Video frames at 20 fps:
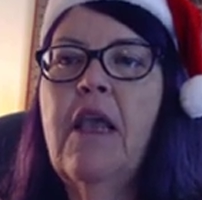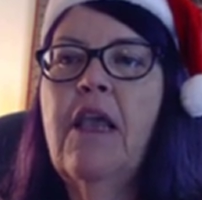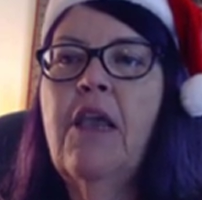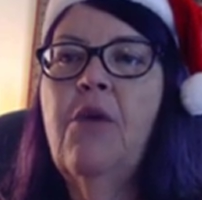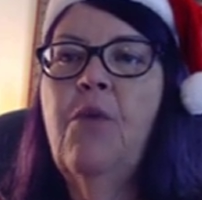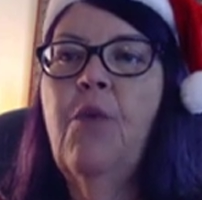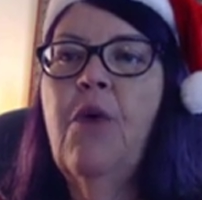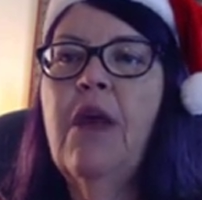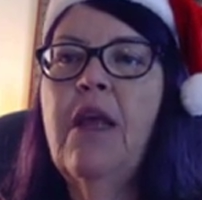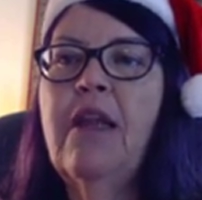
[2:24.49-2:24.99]

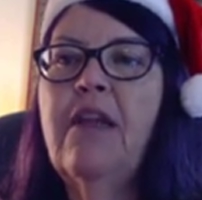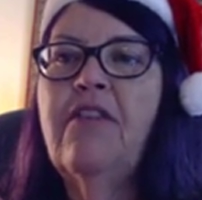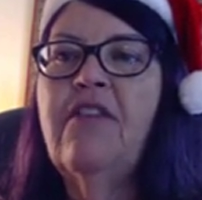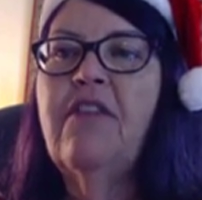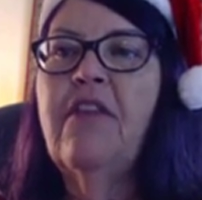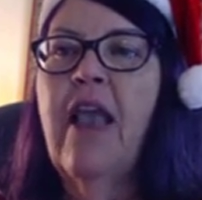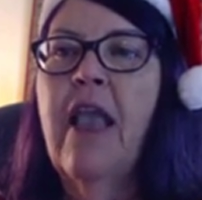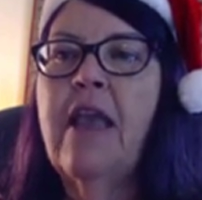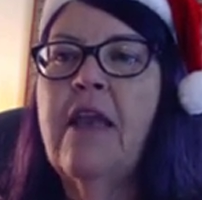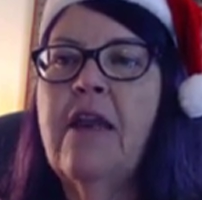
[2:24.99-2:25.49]
In real
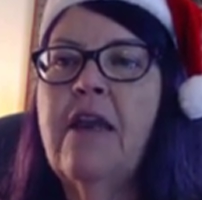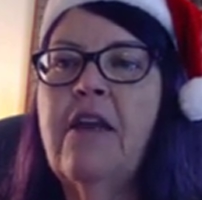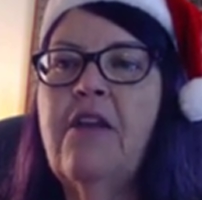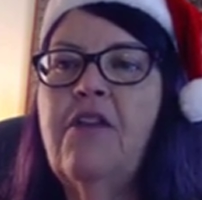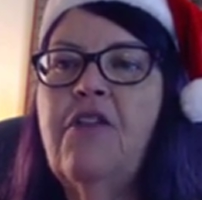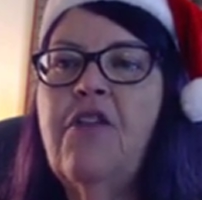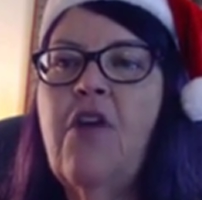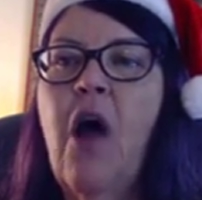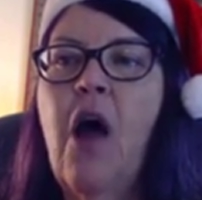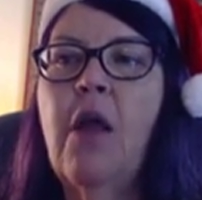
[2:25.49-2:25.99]
estate, it
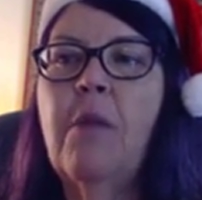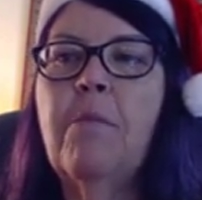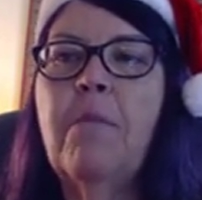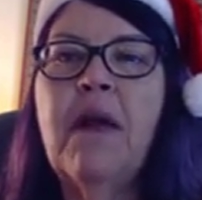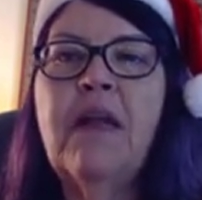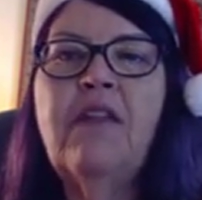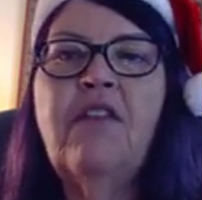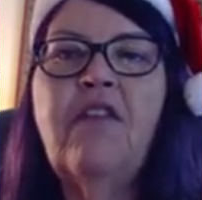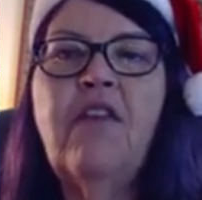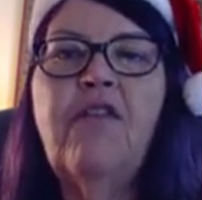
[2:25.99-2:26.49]
is called
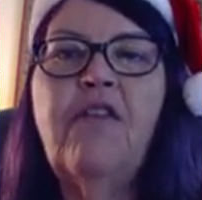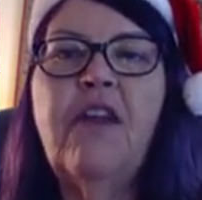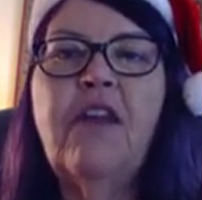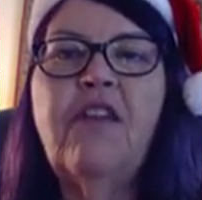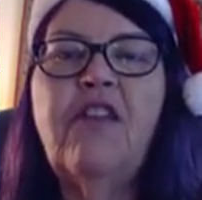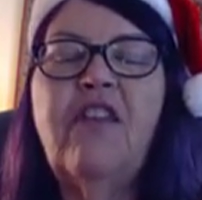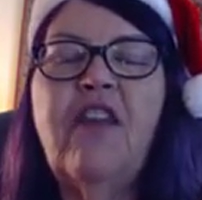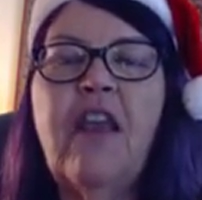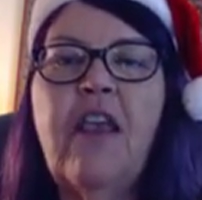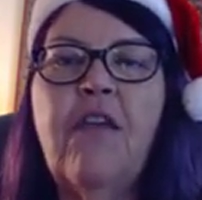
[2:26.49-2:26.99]
months of
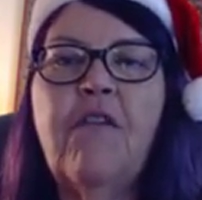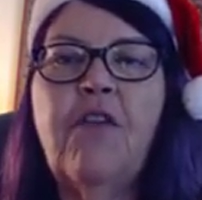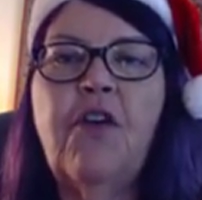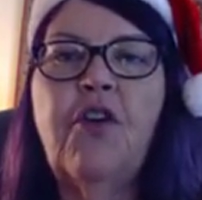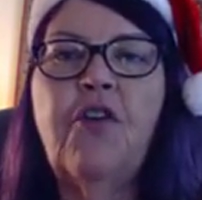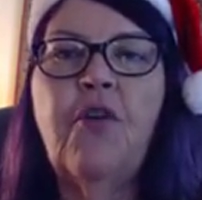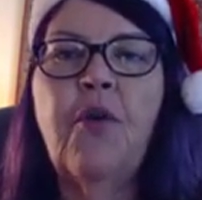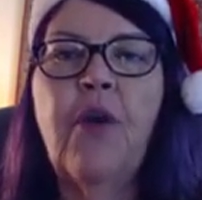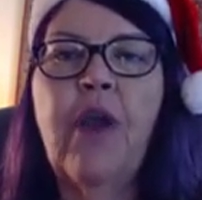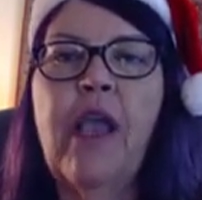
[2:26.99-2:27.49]
listing
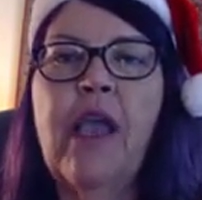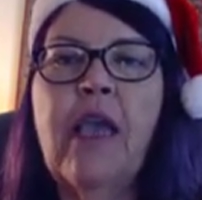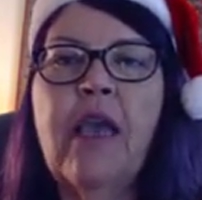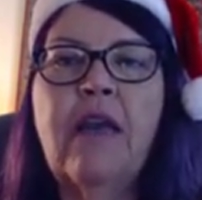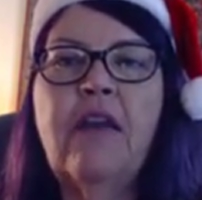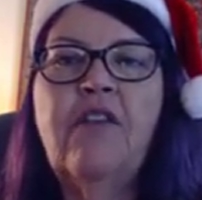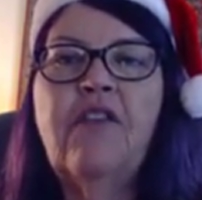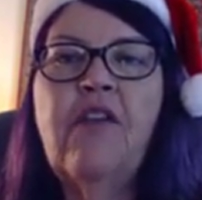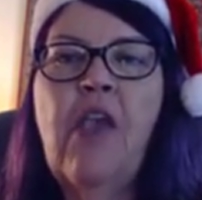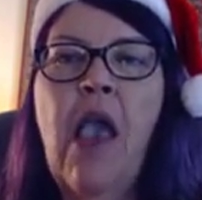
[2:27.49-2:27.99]
inventory
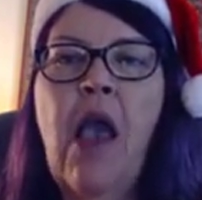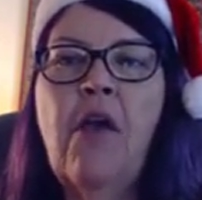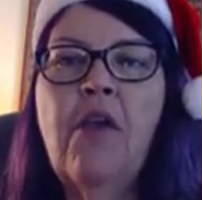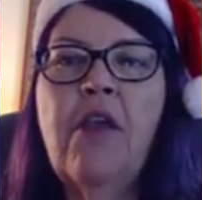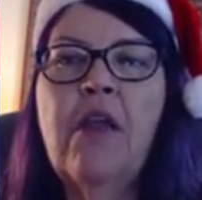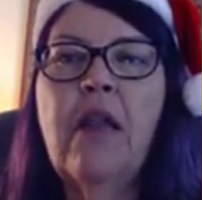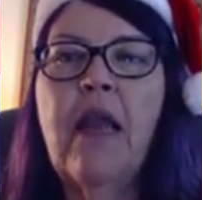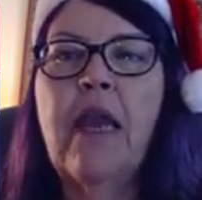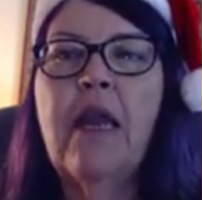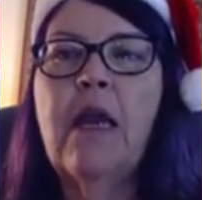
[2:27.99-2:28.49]
and is
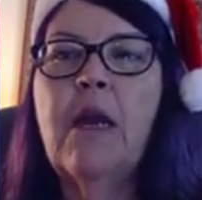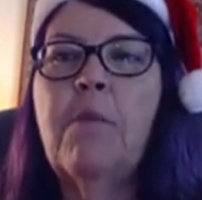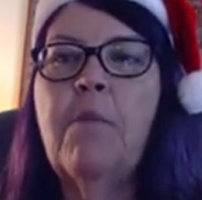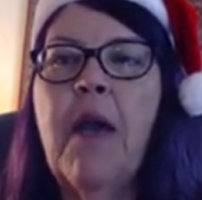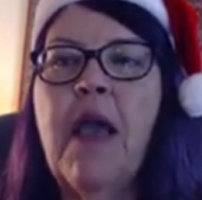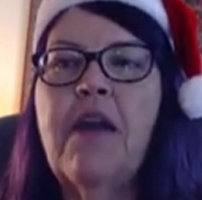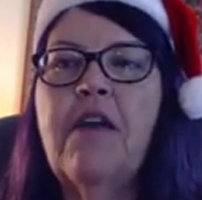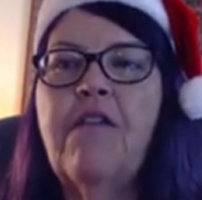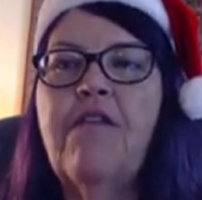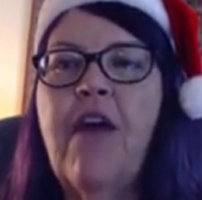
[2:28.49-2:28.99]
calculated
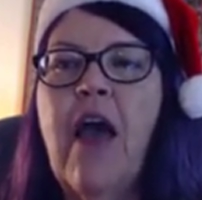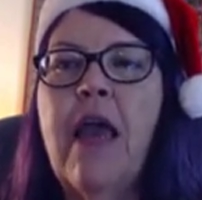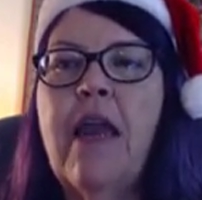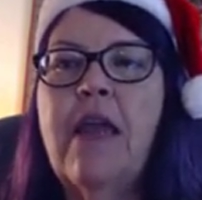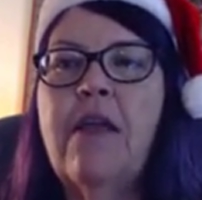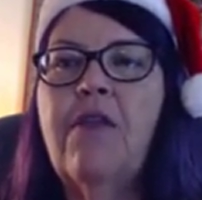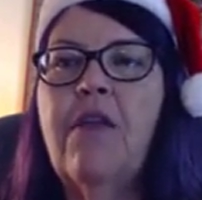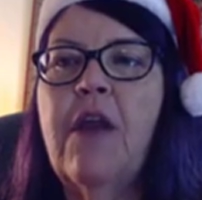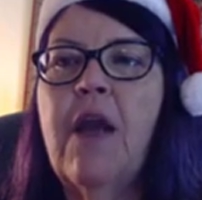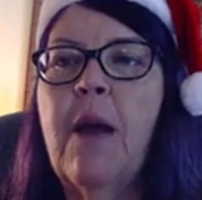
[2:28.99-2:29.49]
by
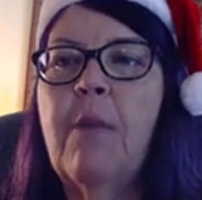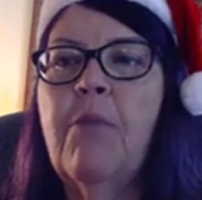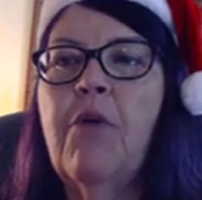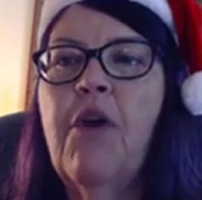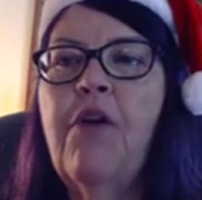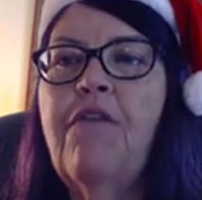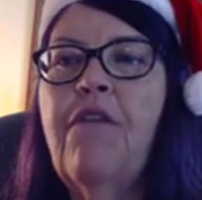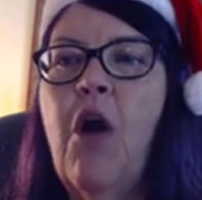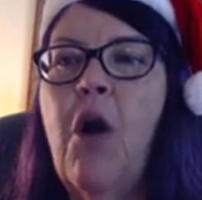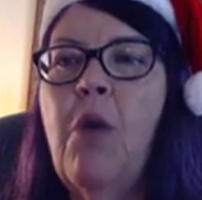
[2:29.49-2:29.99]
dividing the
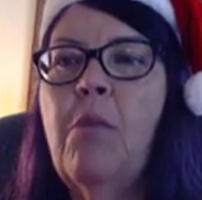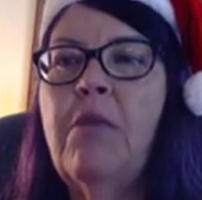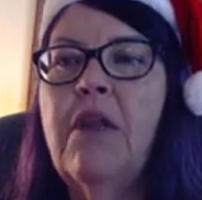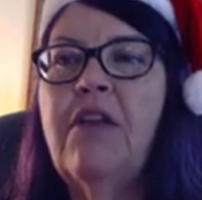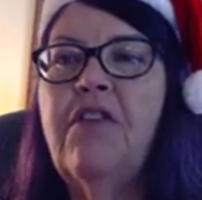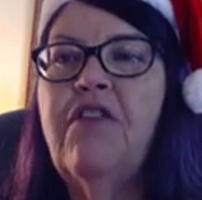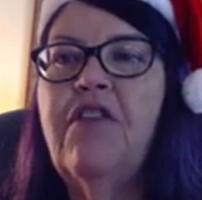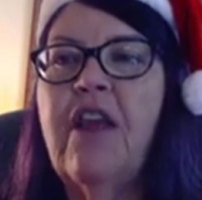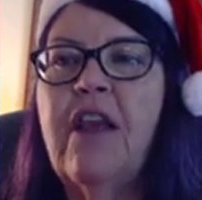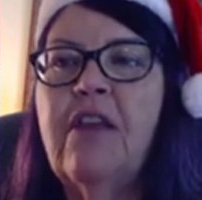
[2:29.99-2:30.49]
number of home
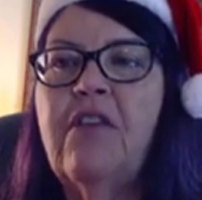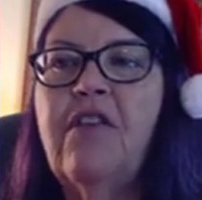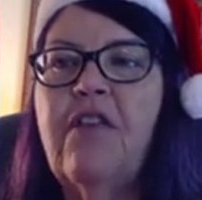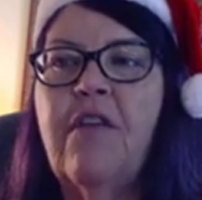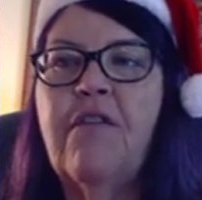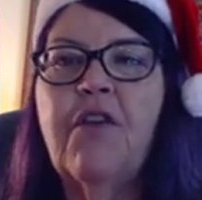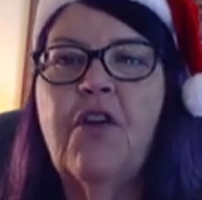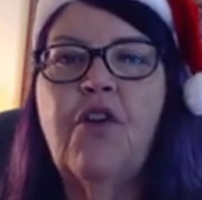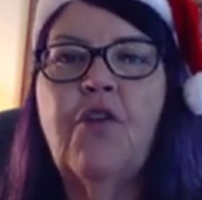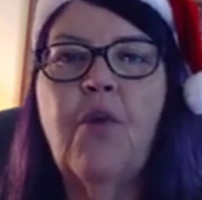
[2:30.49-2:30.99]
listings
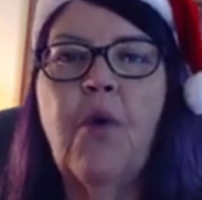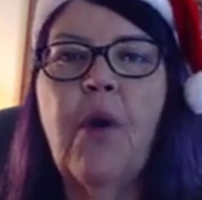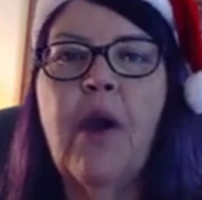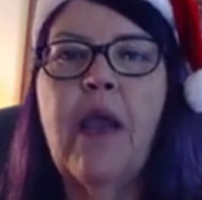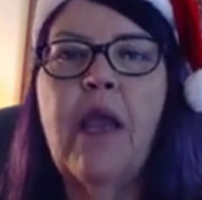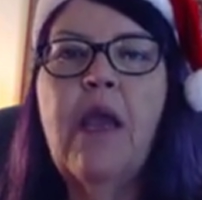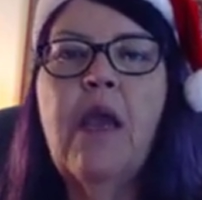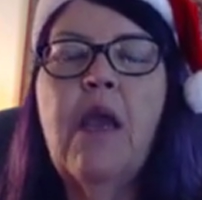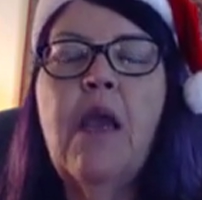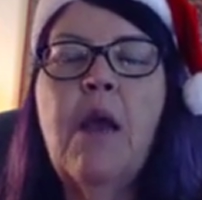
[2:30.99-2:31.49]

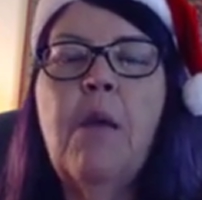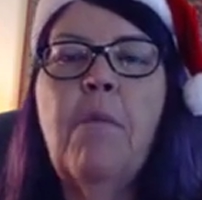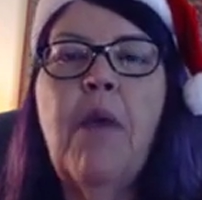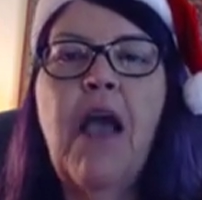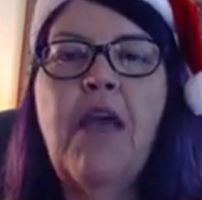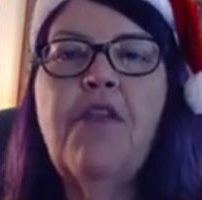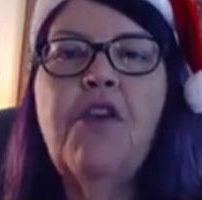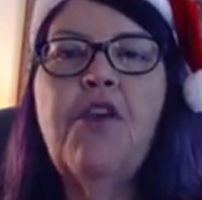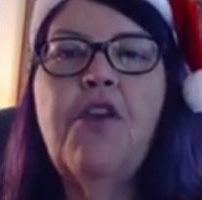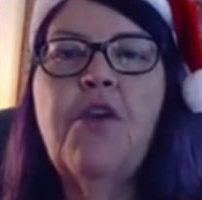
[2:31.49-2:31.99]
inventory
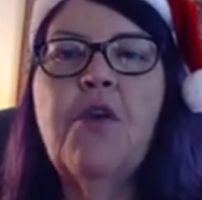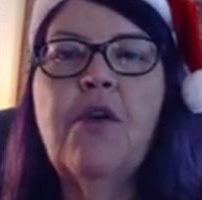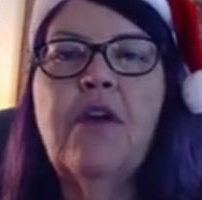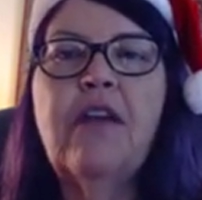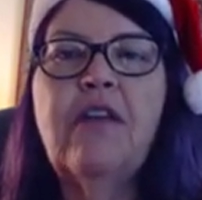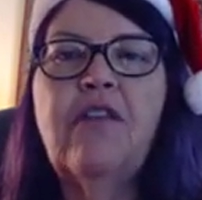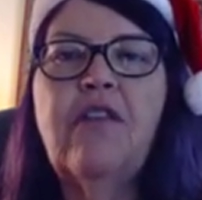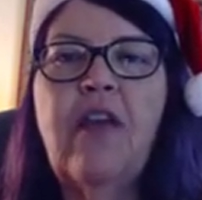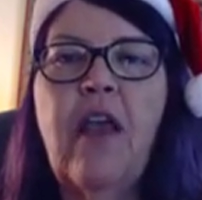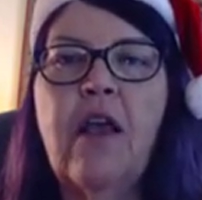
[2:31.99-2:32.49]
by the
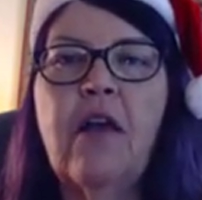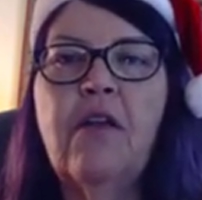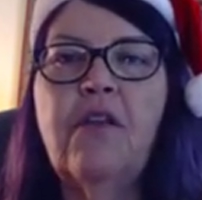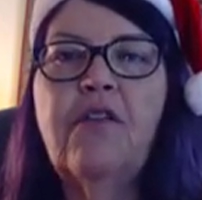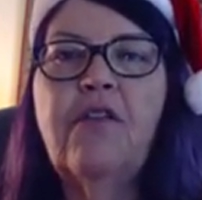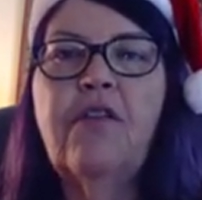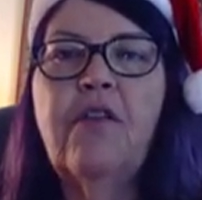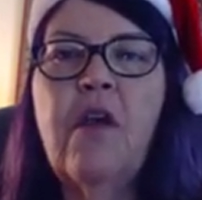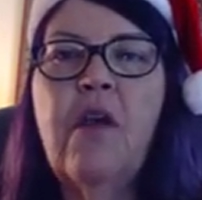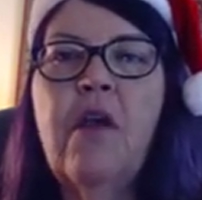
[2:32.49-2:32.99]
unit
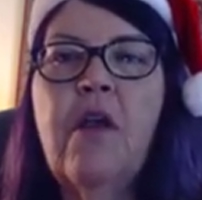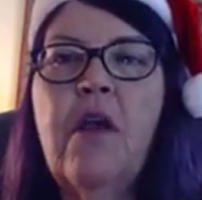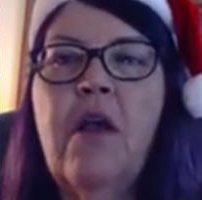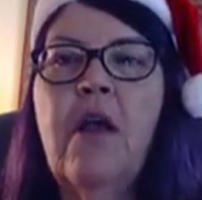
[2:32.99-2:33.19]
sales.